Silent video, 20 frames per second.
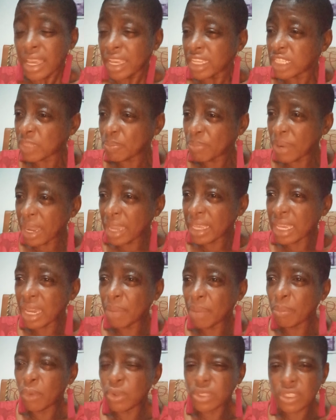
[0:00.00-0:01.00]

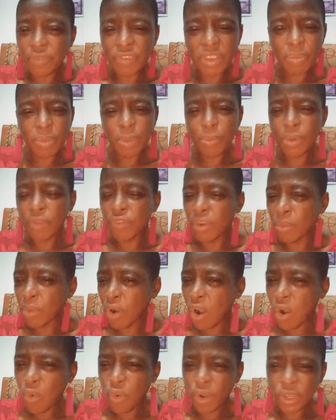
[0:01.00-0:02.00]
Inspire, motivate people from
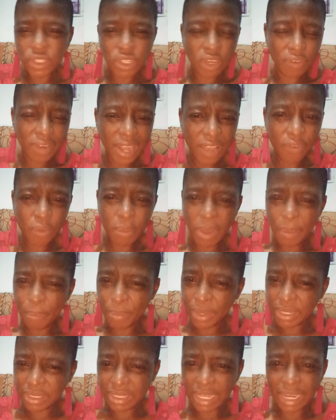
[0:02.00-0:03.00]
all walks of life with my
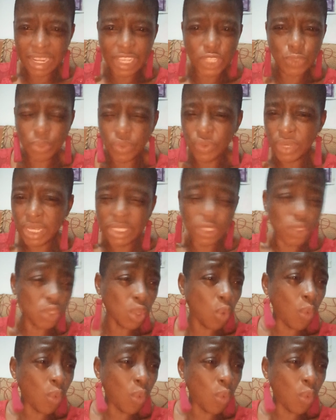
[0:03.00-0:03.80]
personal experiences.